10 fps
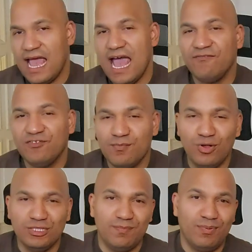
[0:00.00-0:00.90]
After
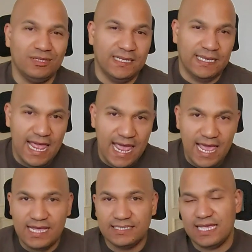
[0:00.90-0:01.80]
multiple
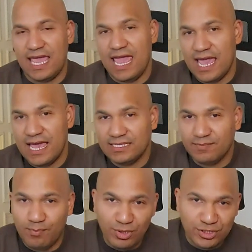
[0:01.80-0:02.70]
delays
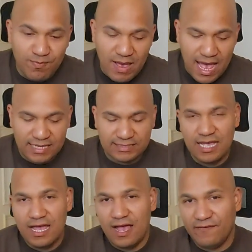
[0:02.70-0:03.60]
and pushbacks
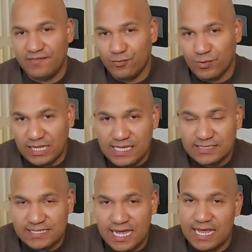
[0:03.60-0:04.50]
of the
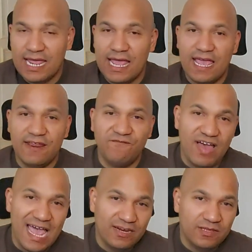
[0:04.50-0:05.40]
release date, it
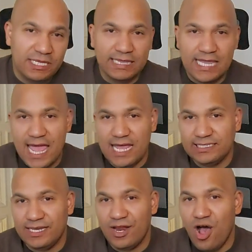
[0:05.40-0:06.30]
finally
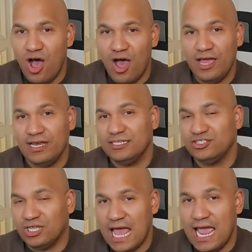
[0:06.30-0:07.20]
landed on
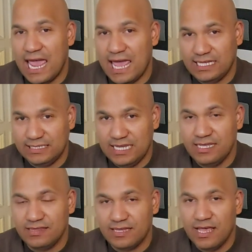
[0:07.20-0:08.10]
July
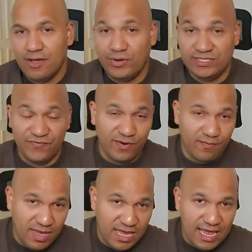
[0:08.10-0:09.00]
18th, which for
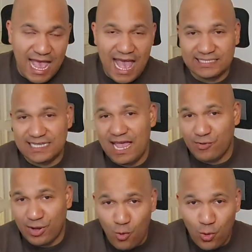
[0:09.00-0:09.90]
me, as I
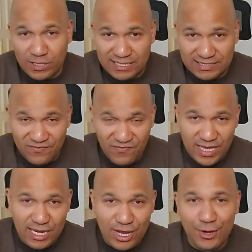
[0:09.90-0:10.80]
record this
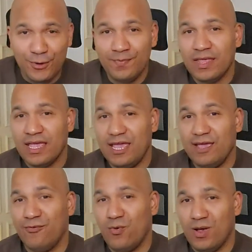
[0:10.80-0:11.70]
video,
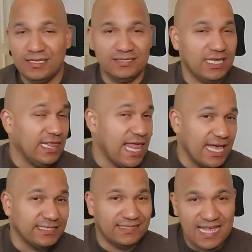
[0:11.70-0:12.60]
it was
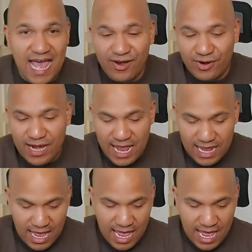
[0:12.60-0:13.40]
last Saturday,